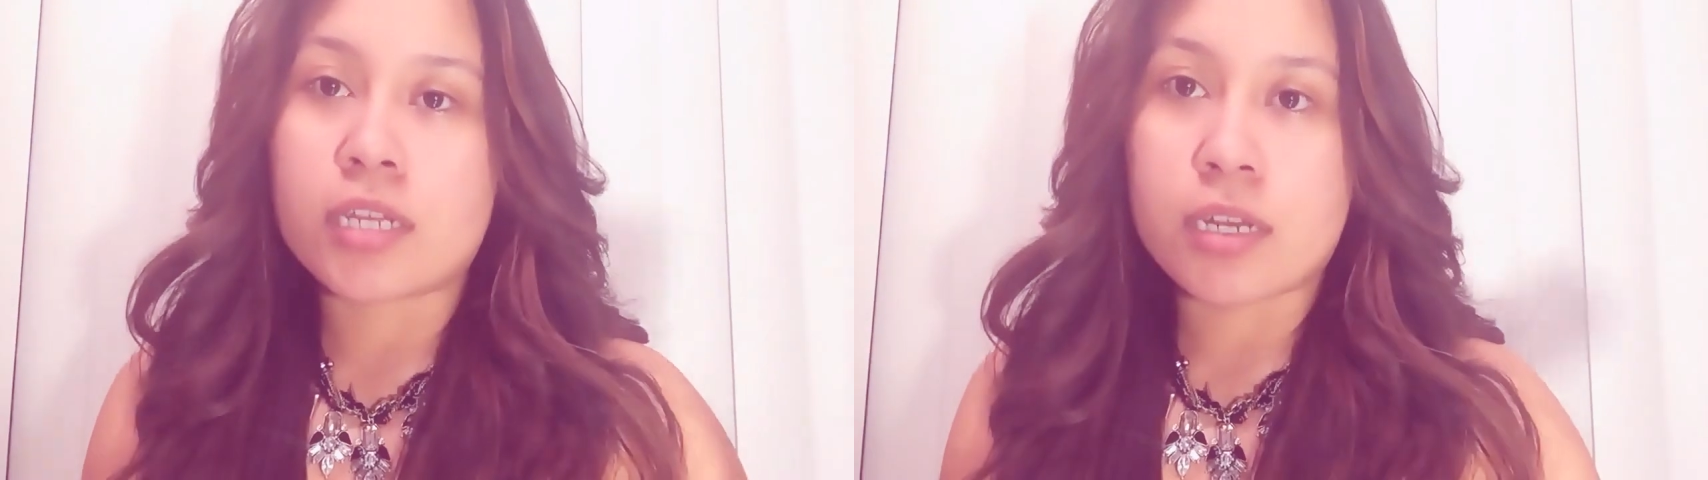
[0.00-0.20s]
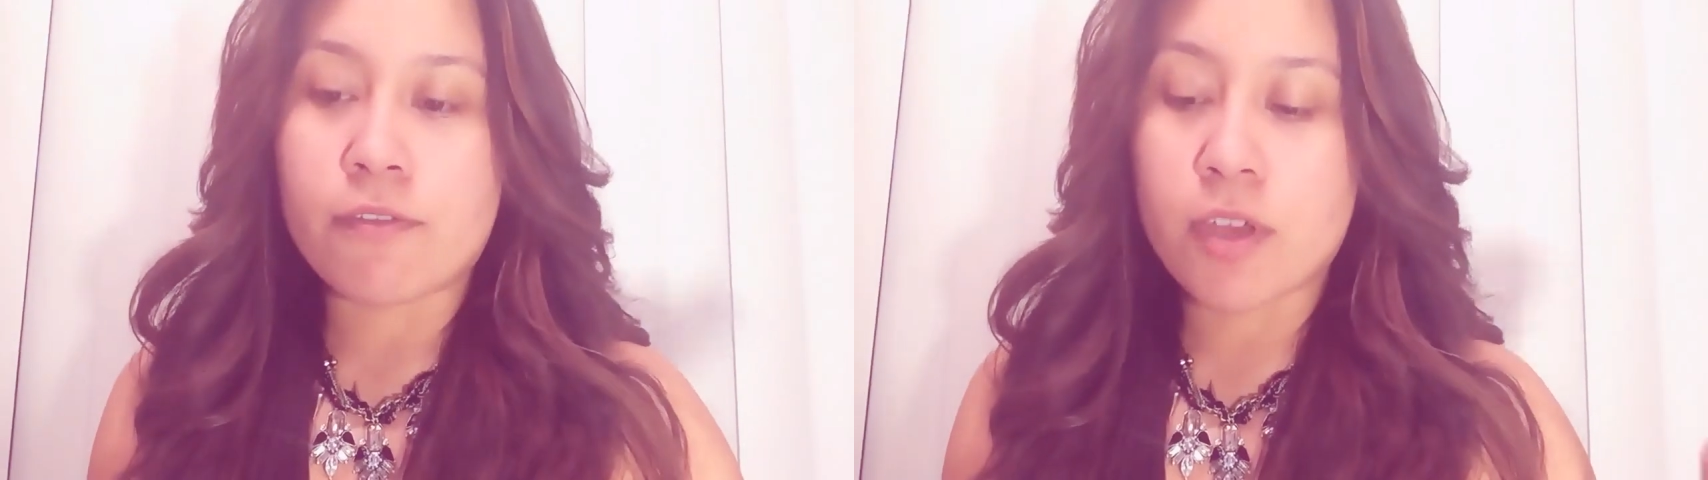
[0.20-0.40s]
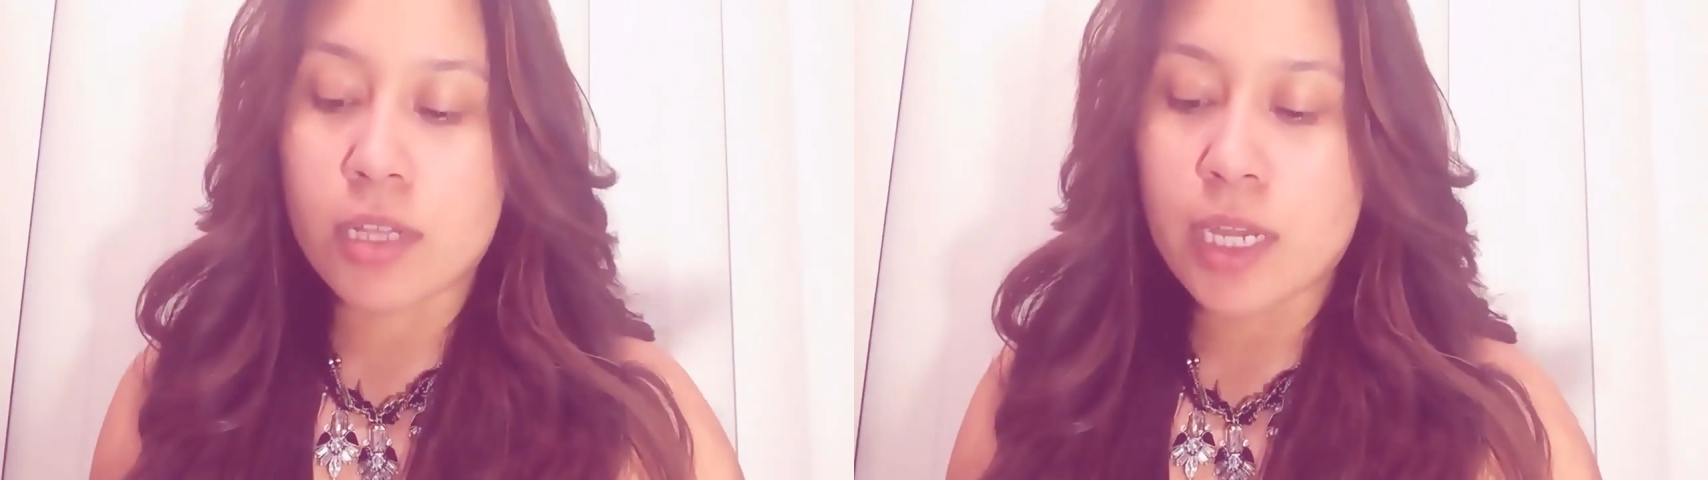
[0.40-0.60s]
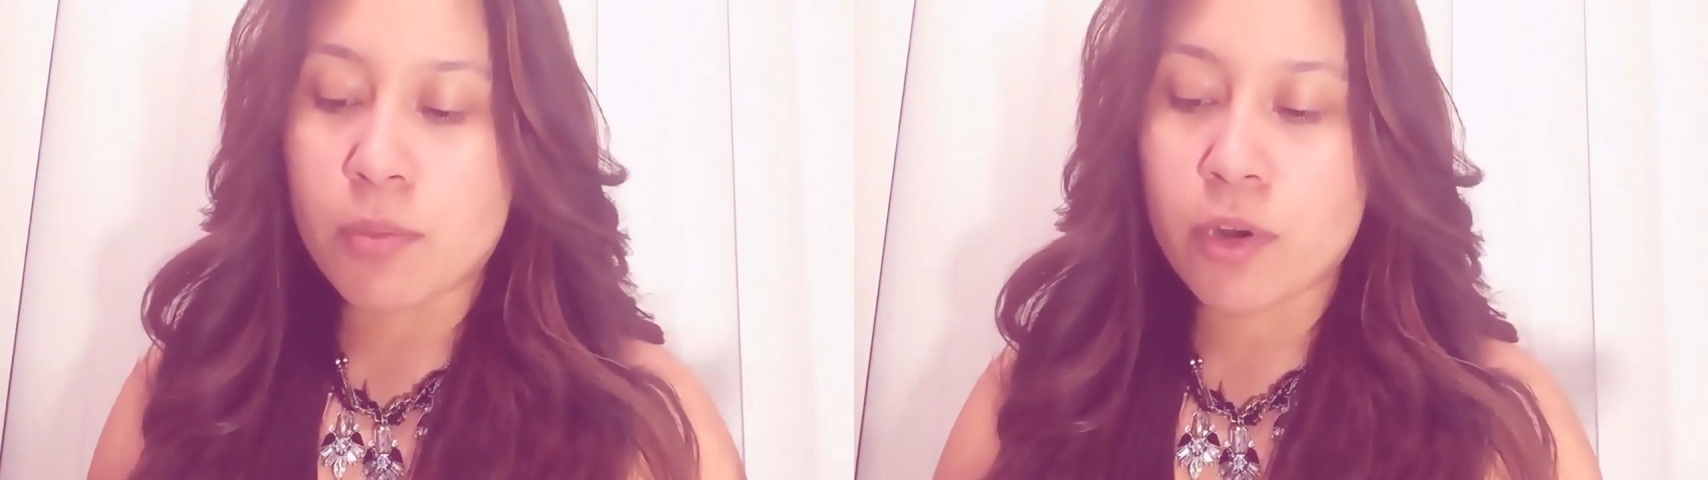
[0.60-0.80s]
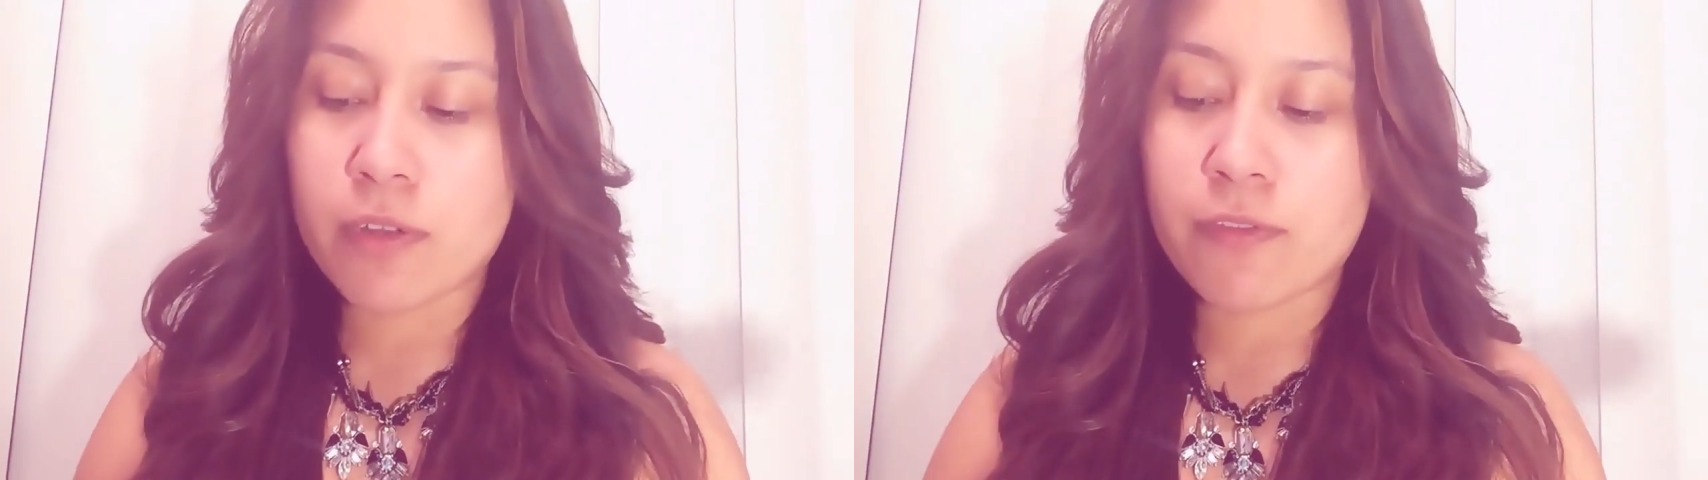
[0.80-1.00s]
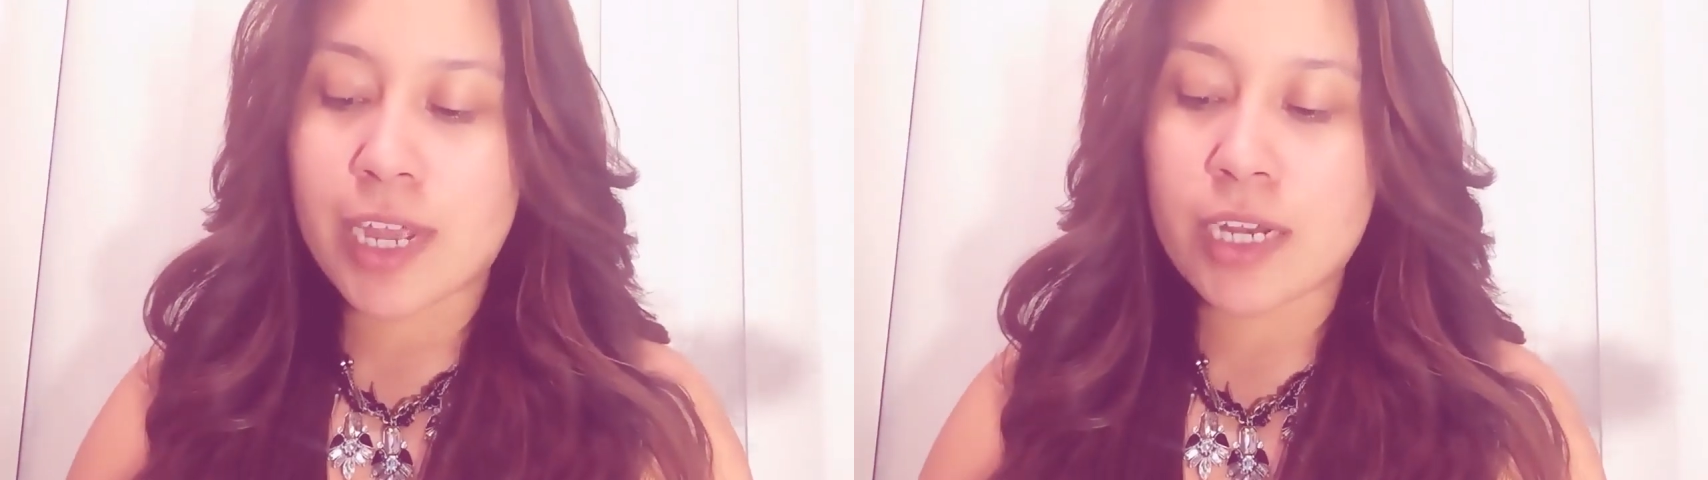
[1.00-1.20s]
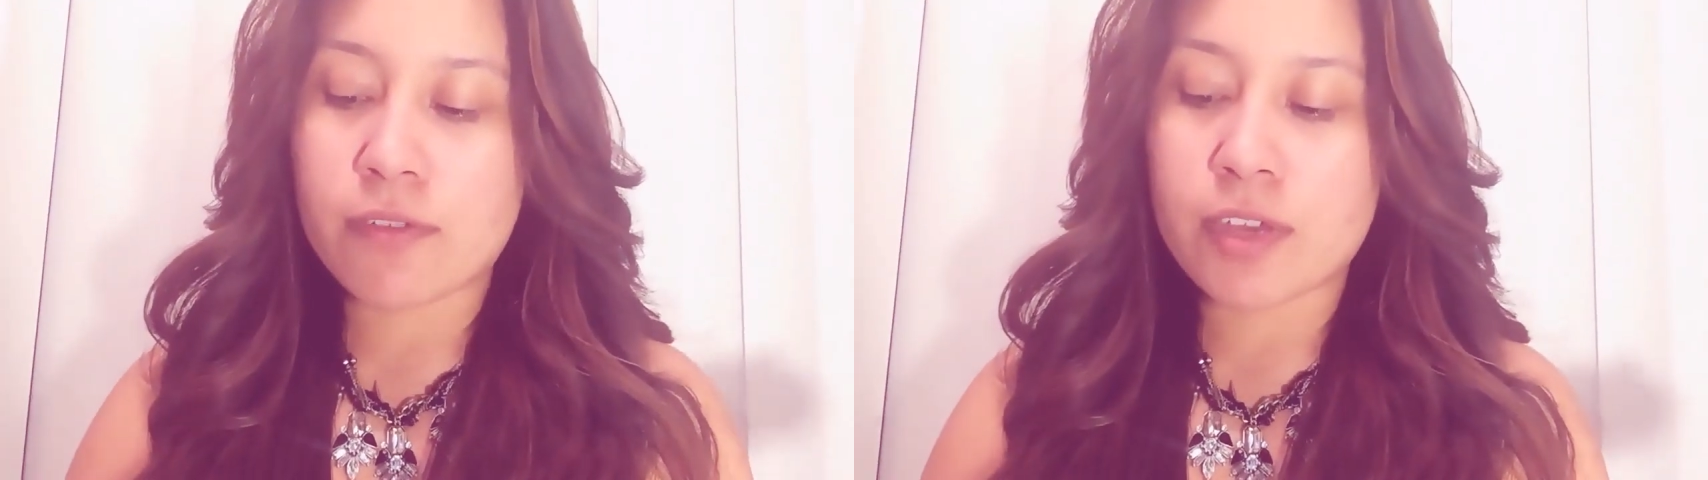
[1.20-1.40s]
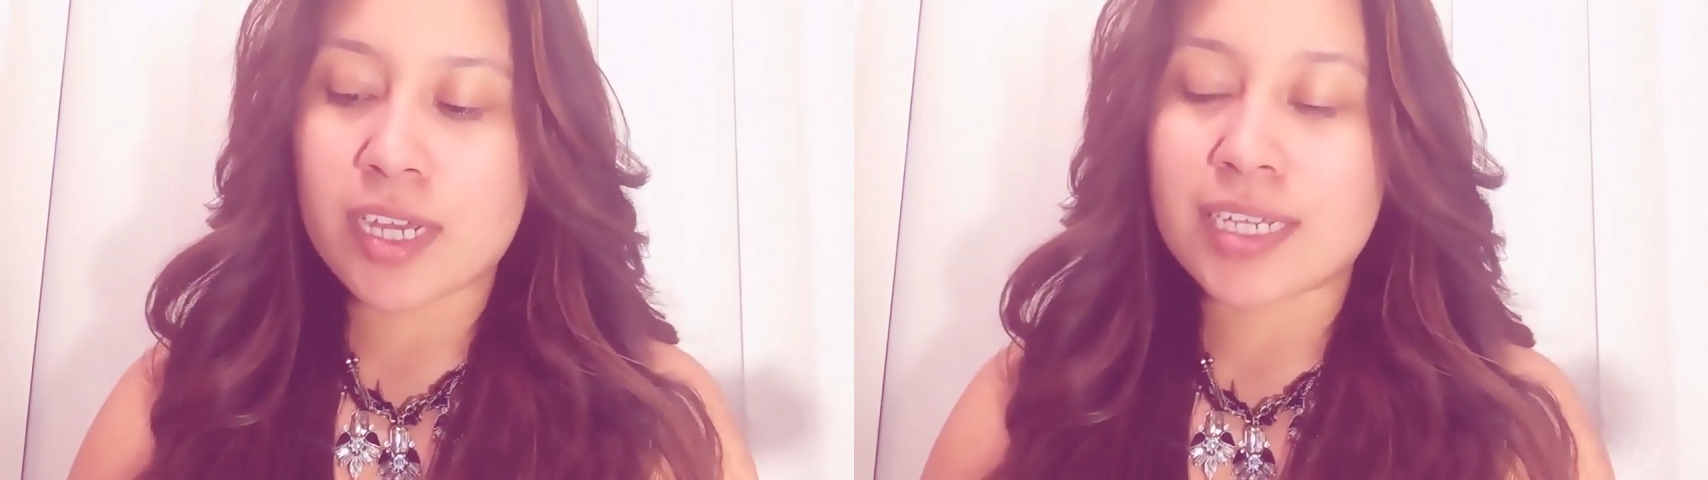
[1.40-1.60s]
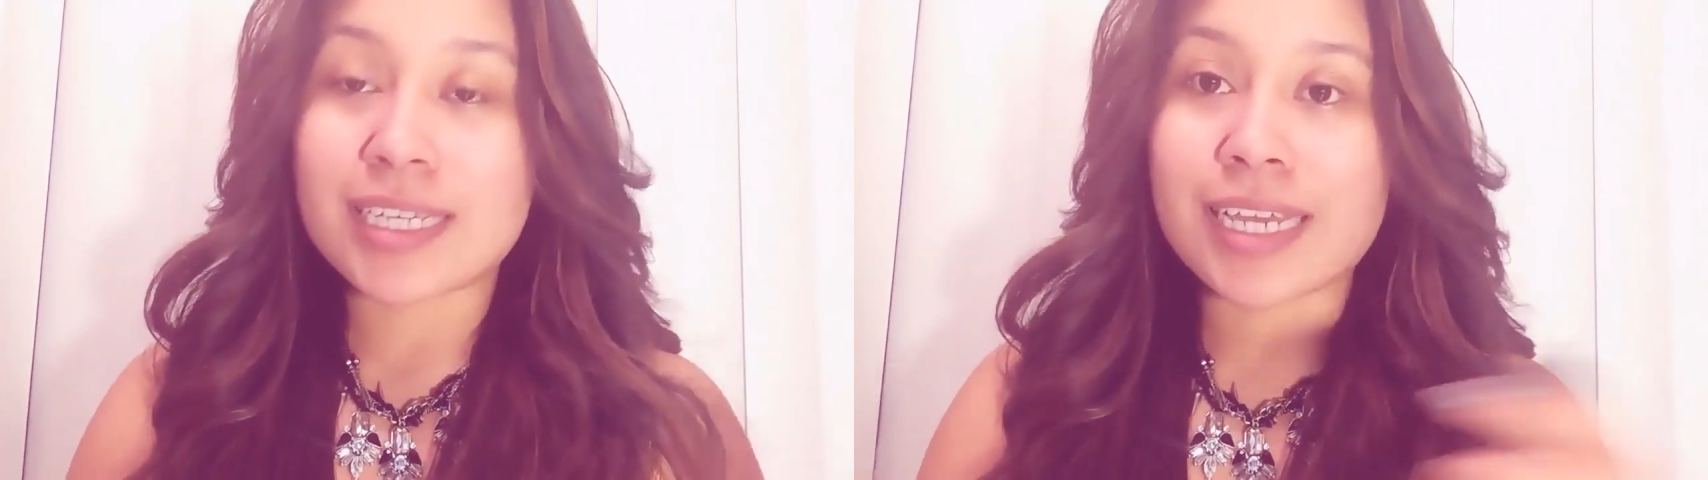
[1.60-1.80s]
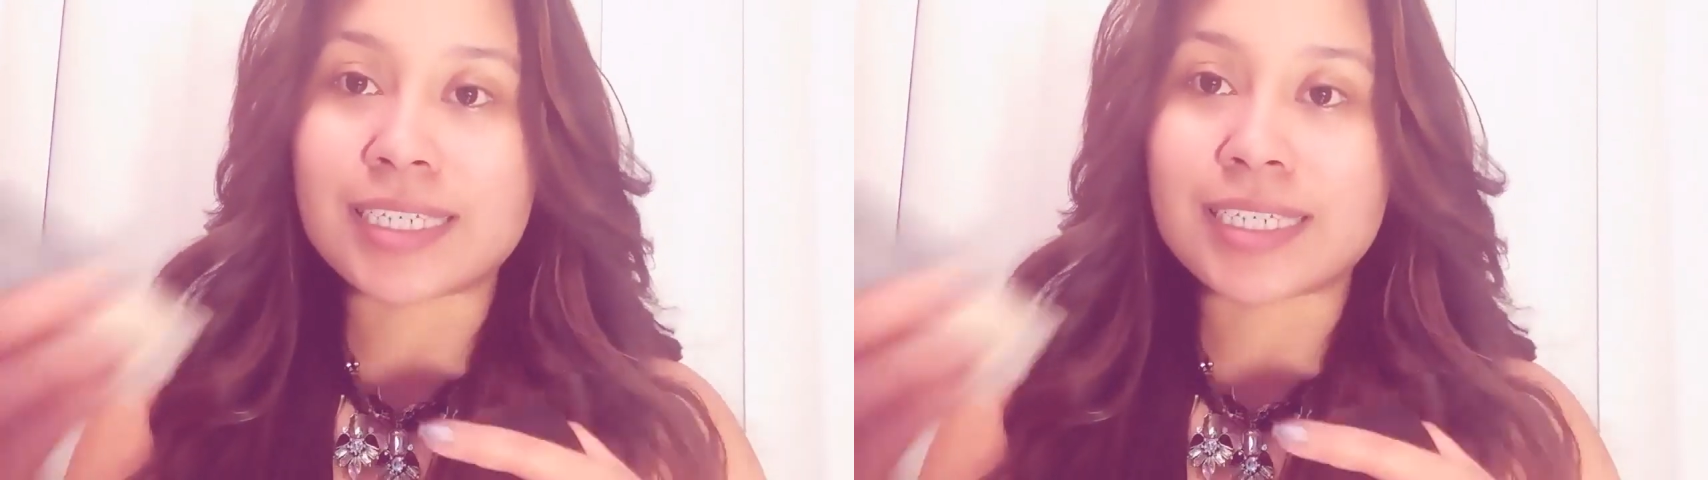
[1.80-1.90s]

and it felt like more of kind of a